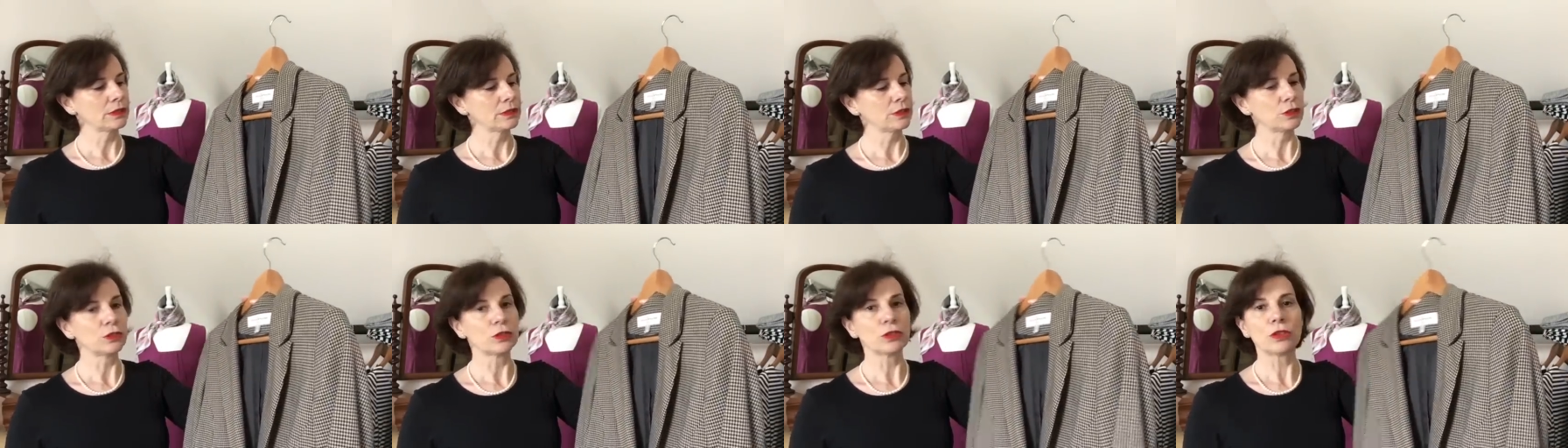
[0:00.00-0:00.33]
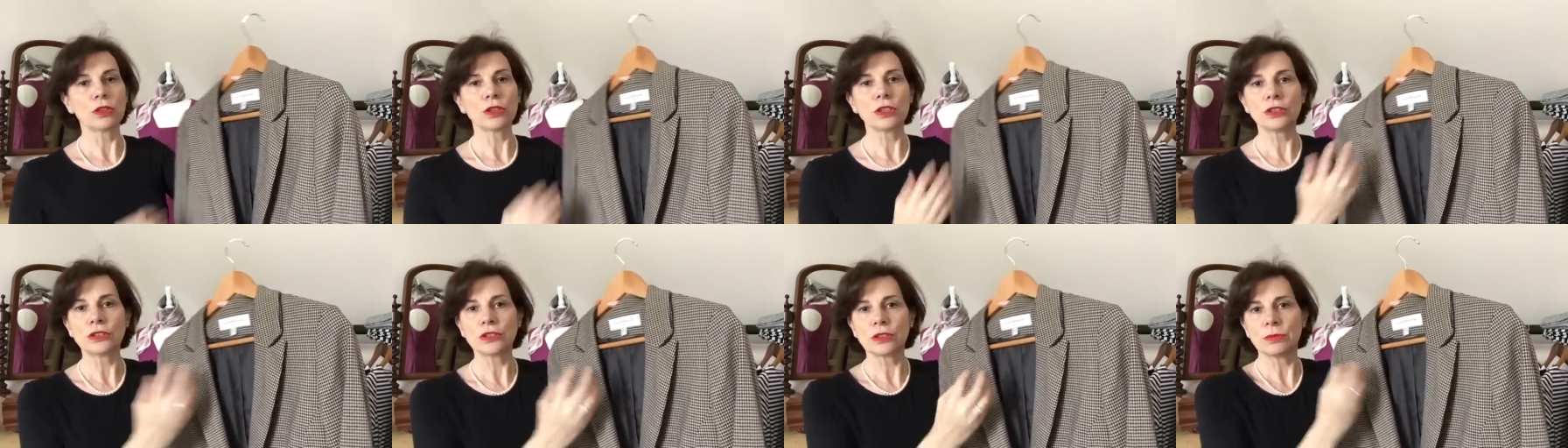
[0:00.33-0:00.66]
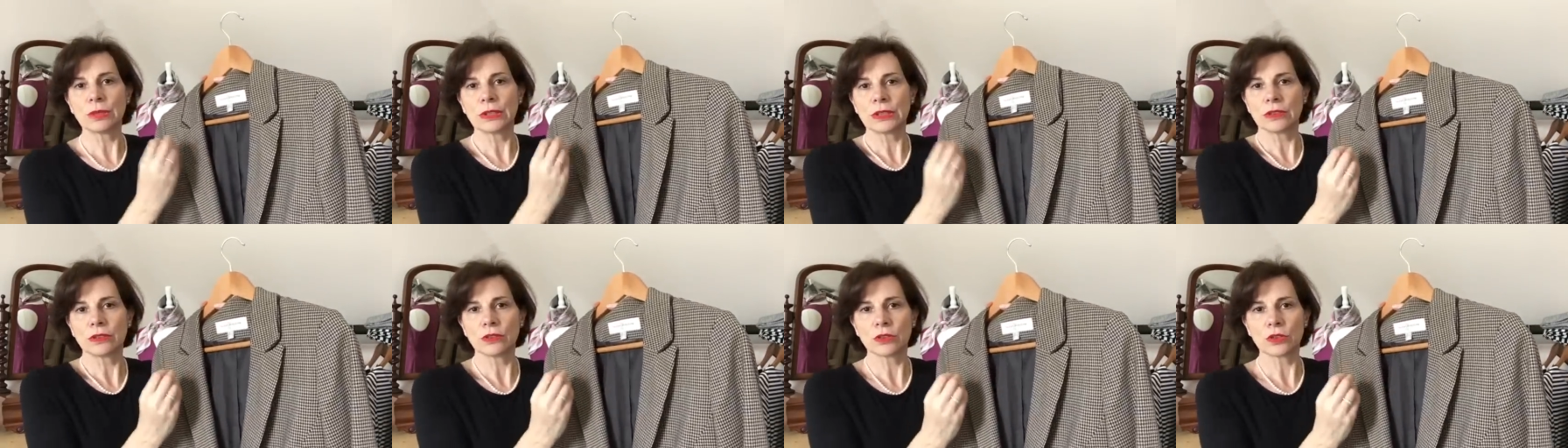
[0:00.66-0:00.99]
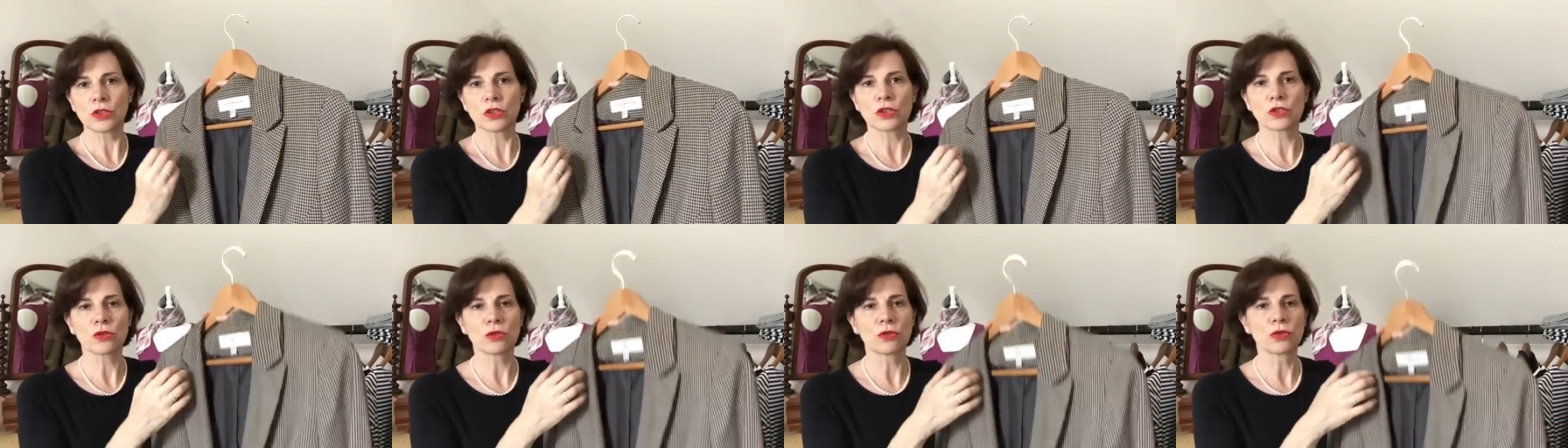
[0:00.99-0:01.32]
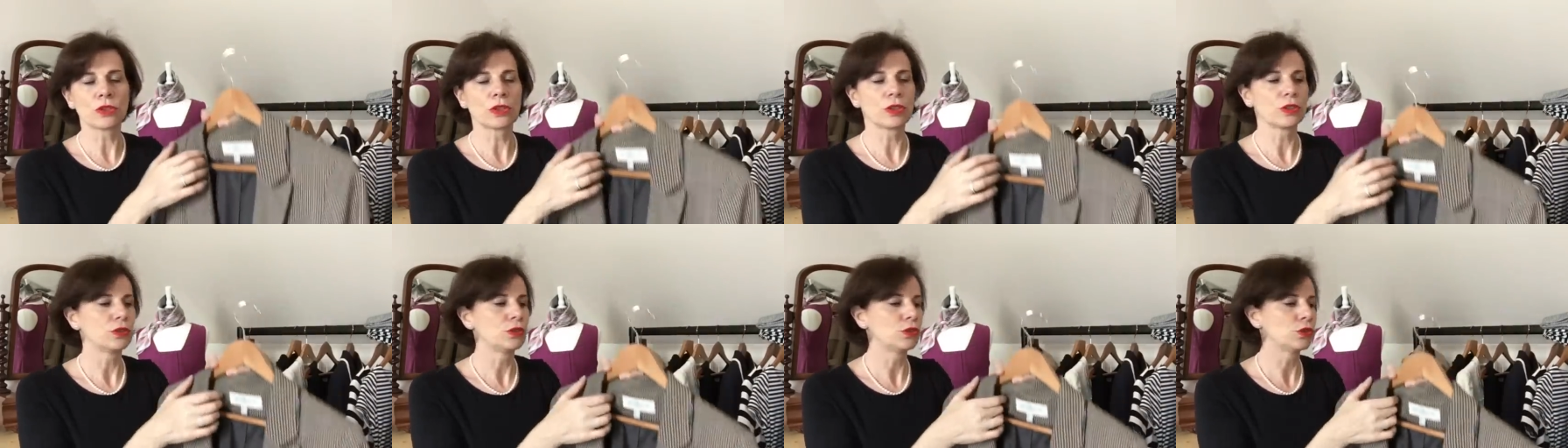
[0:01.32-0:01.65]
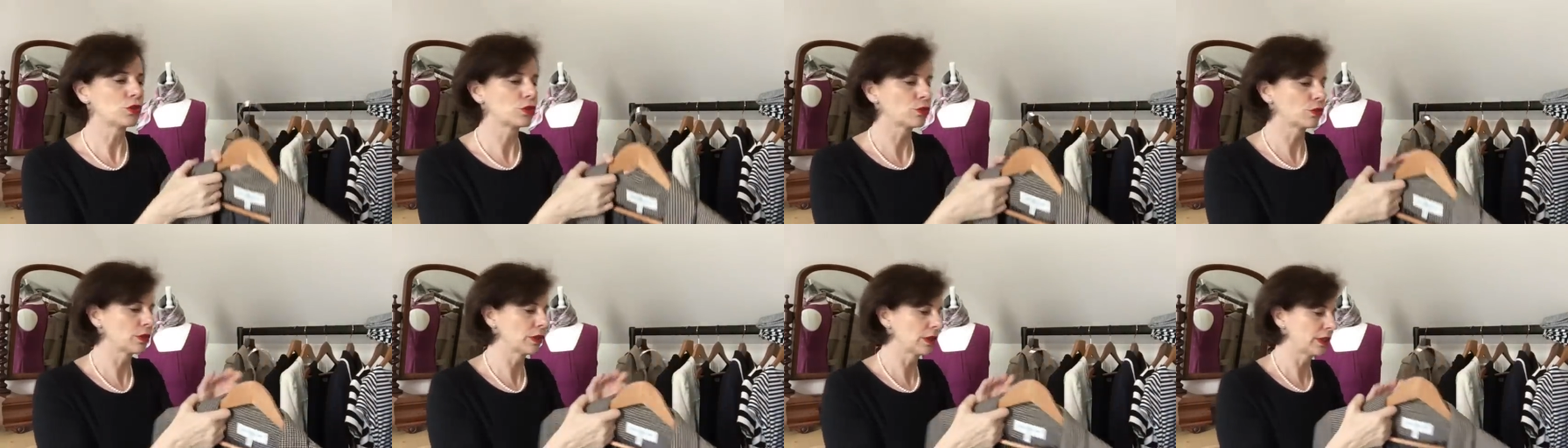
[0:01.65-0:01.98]
you know, a little bit stronger
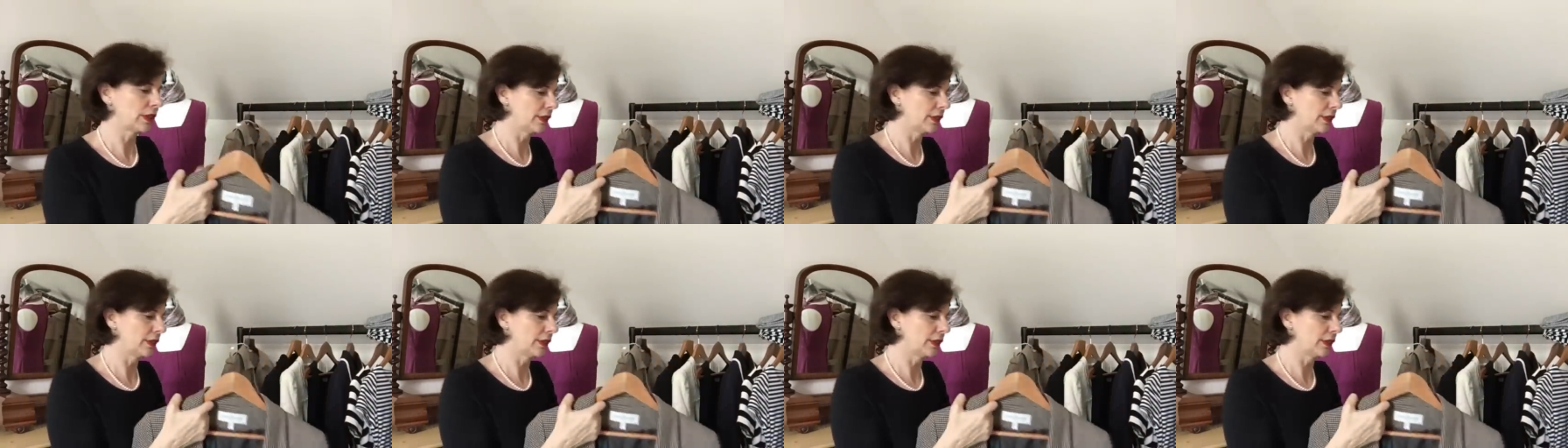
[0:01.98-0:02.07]
neutral